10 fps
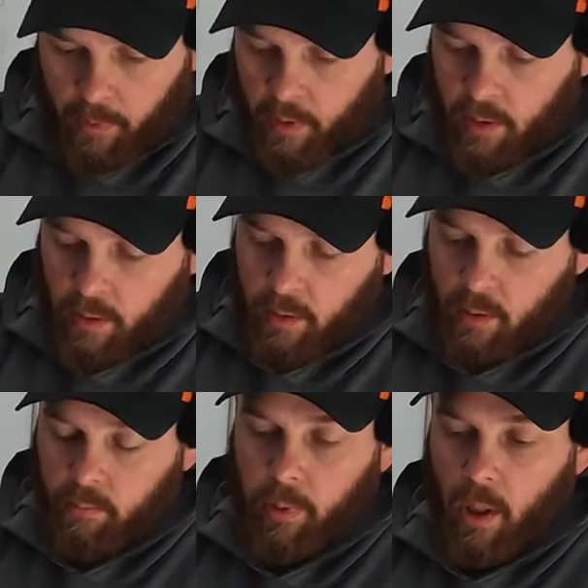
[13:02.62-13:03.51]
of
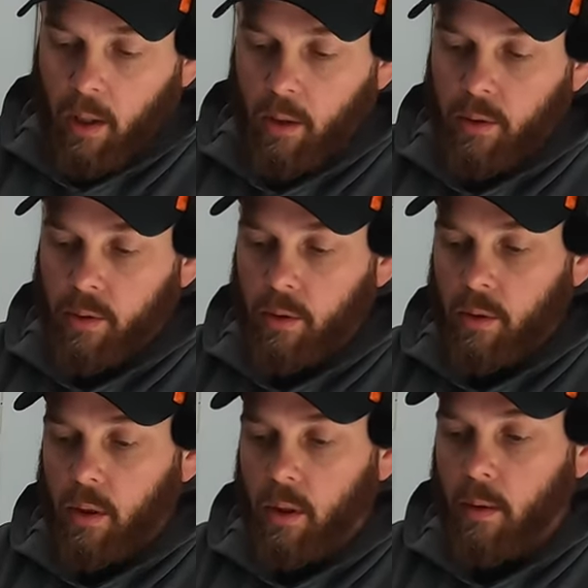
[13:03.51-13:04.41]
these bars
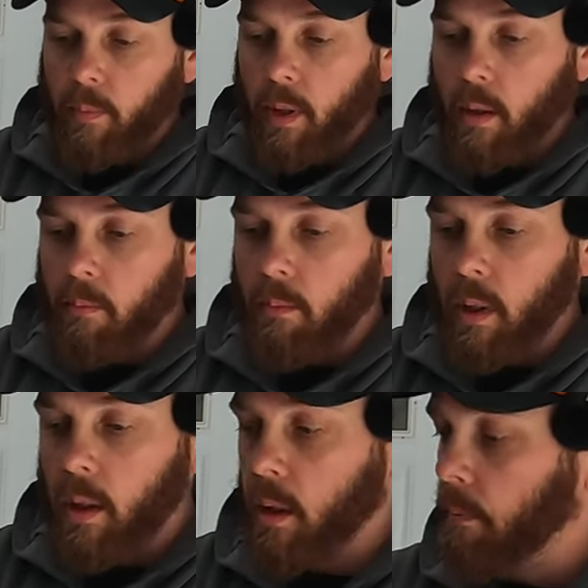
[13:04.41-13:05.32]
to keep them
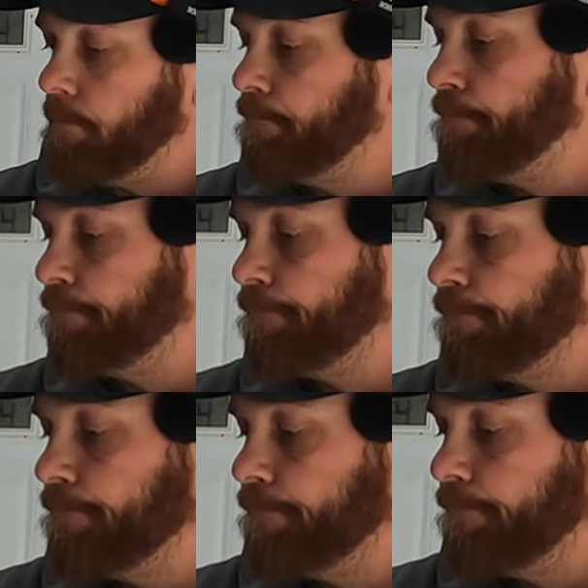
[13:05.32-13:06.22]
um,
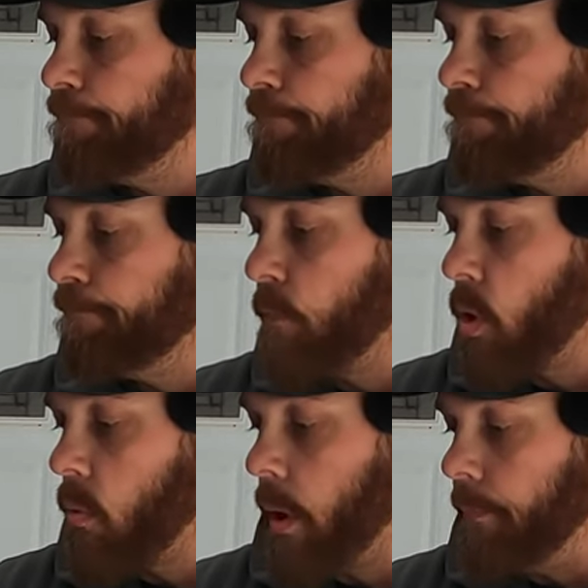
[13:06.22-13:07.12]

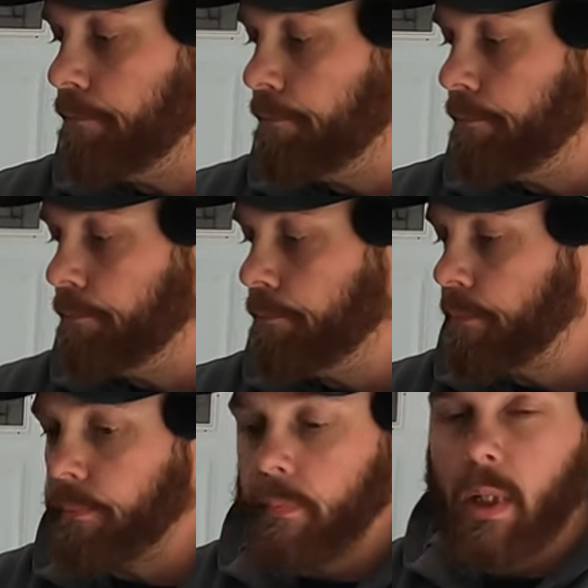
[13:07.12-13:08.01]
square
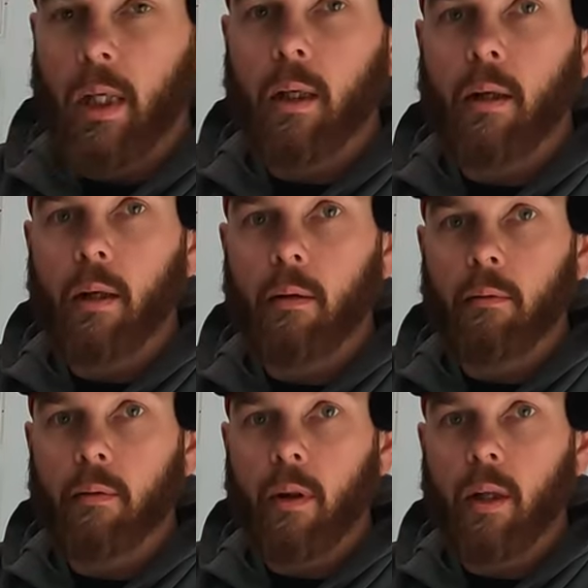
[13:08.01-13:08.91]
and
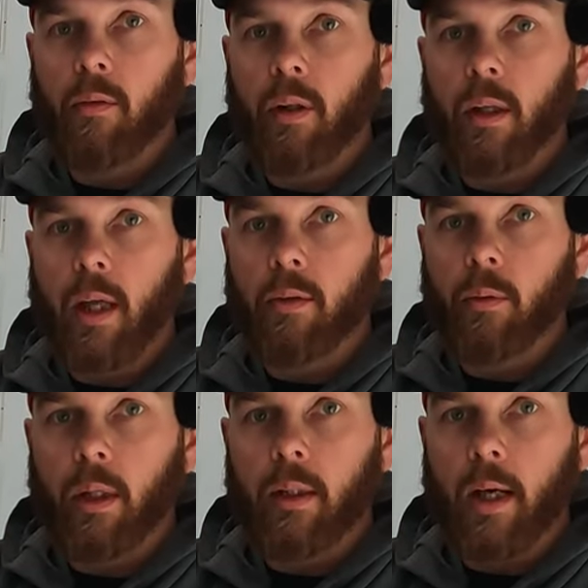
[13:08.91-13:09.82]
things like that, so
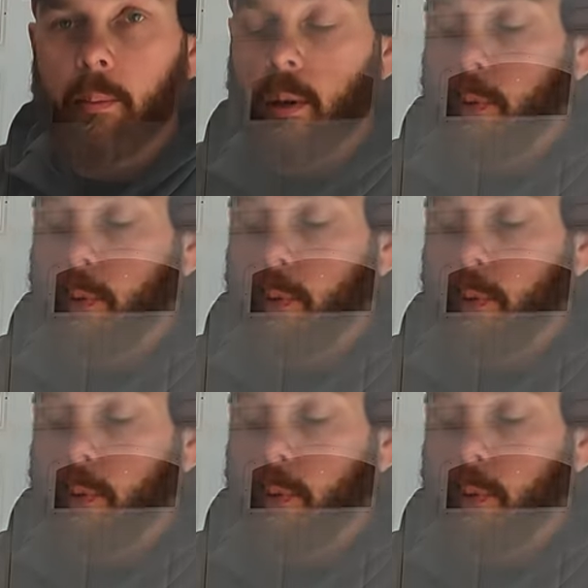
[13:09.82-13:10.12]
I can tack them into